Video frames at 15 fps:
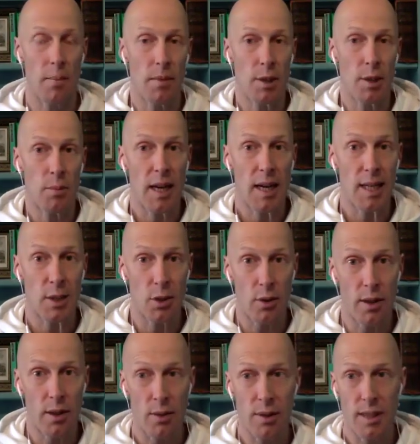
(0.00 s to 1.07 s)
you may
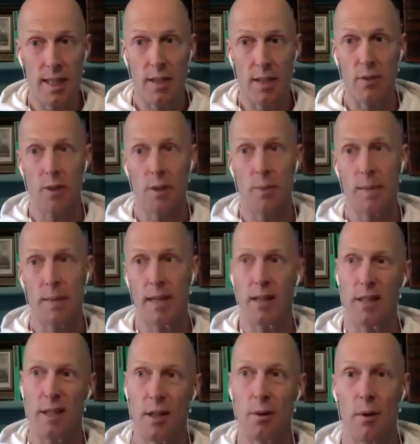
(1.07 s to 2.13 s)
enjoy those things, or you may,
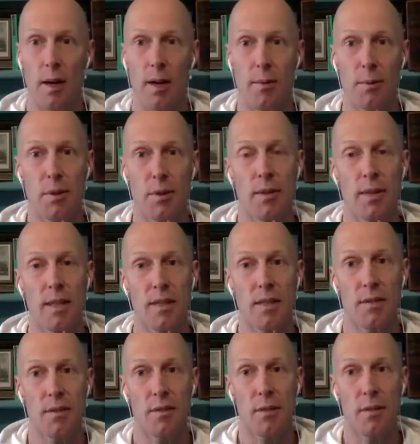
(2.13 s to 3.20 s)
you know, I was doing this
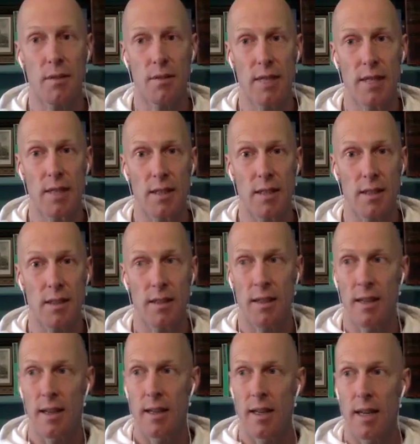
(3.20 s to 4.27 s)
for a wrong reason.
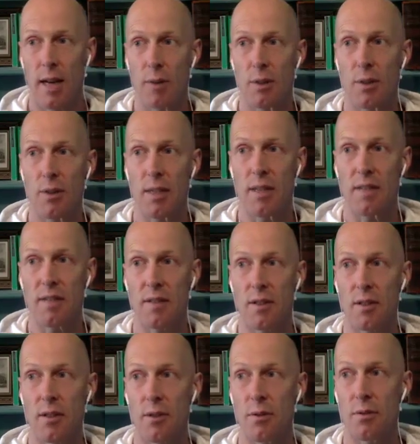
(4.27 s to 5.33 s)
I was doing it
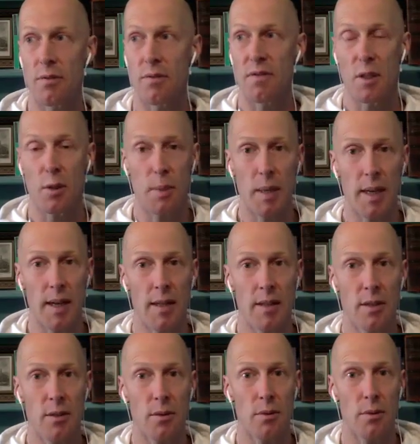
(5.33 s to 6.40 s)
to feel better,
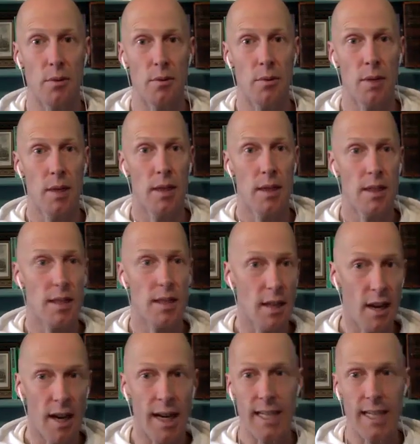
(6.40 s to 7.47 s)
to
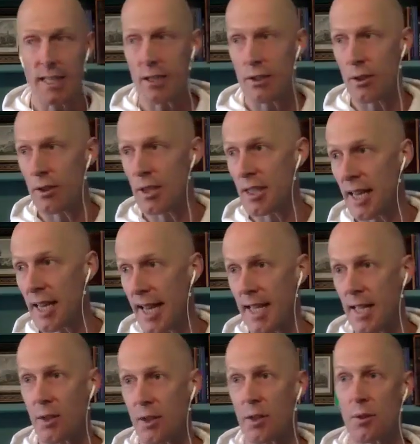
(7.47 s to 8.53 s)
deny, to
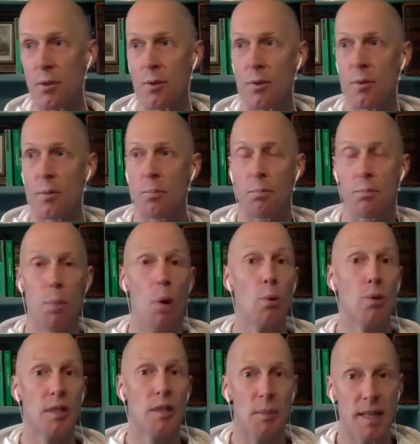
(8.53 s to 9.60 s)
sedate, to
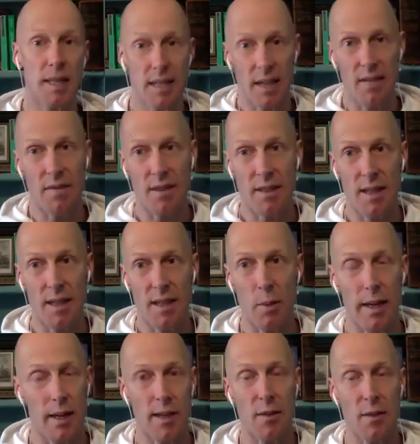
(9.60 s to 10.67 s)
bolster myself in some way,
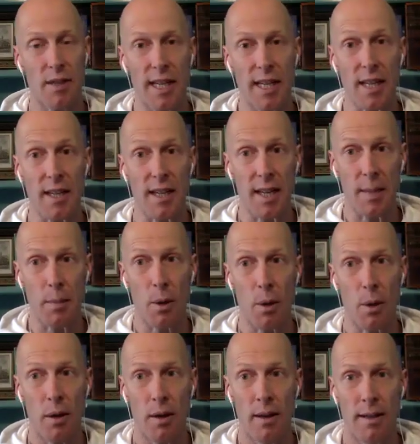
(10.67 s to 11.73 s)
and I don't need it
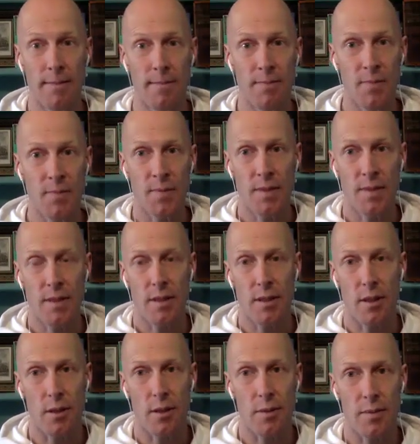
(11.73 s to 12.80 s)
anymore.
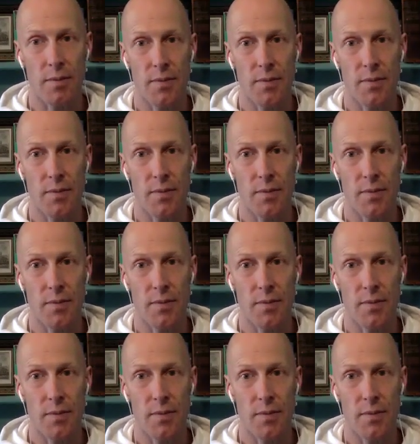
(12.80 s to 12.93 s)
So